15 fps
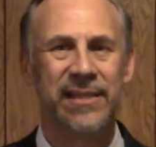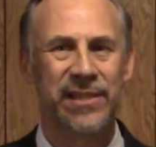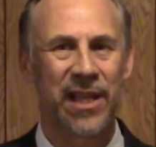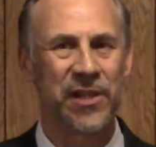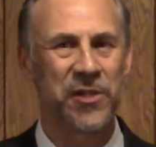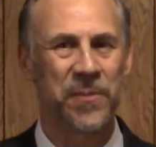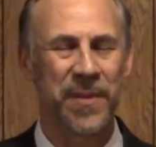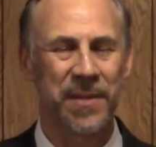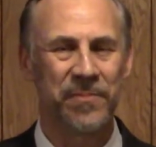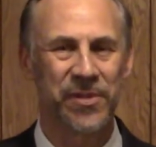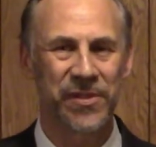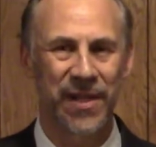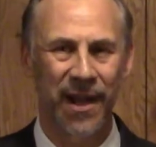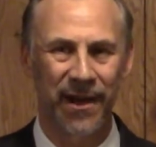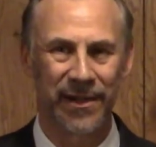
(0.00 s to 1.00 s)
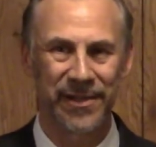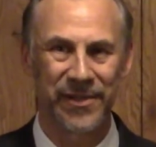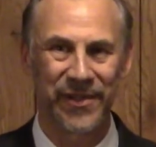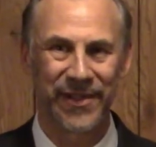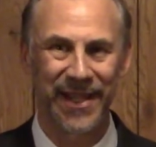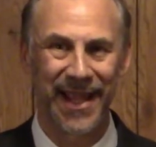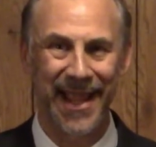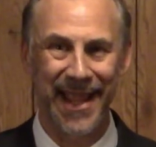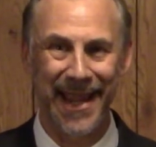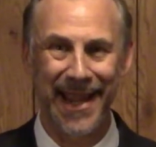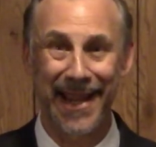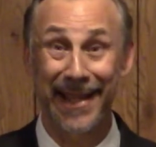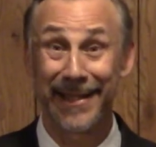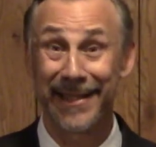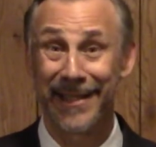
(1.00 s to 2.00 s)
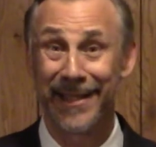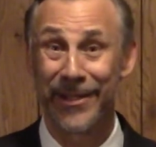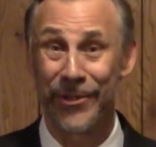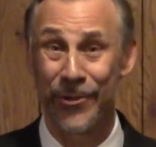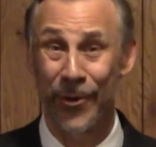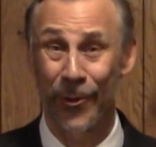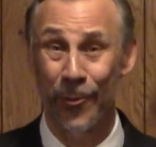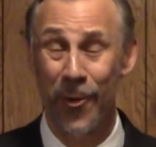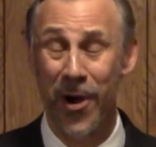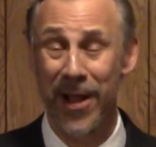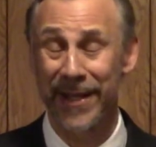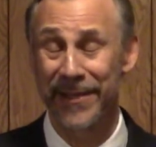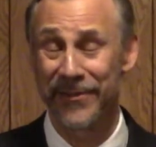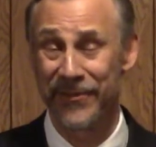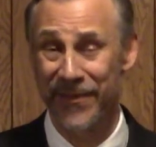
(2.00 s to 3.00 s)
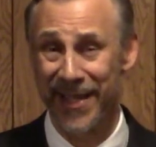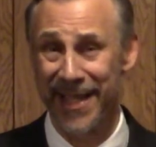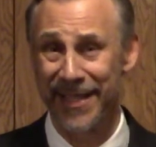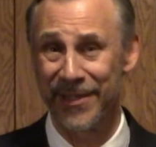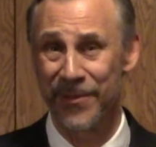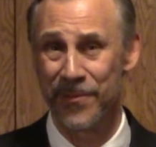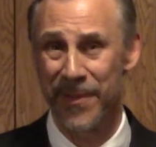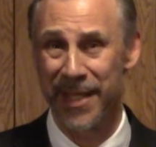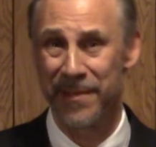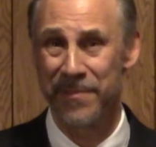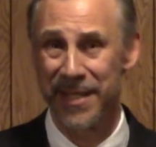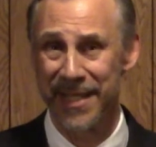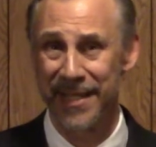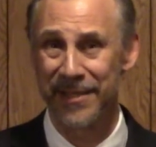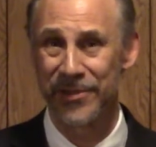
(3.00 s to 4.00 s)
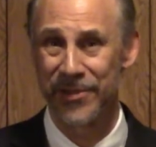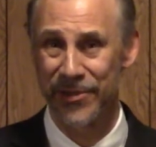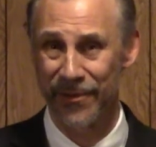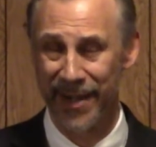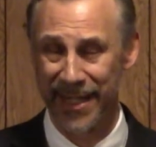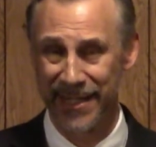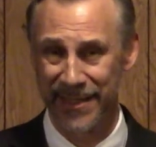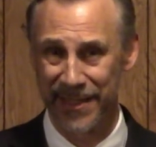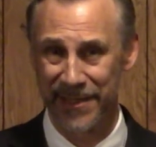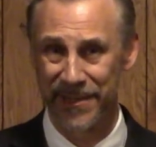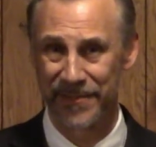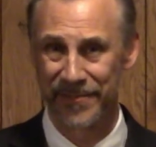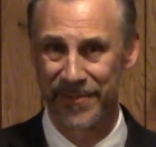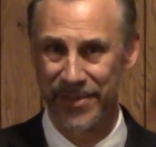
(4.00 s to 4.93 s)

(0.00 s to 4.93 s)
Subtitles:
touch people's hearts, and your walk of faith may be strengthened.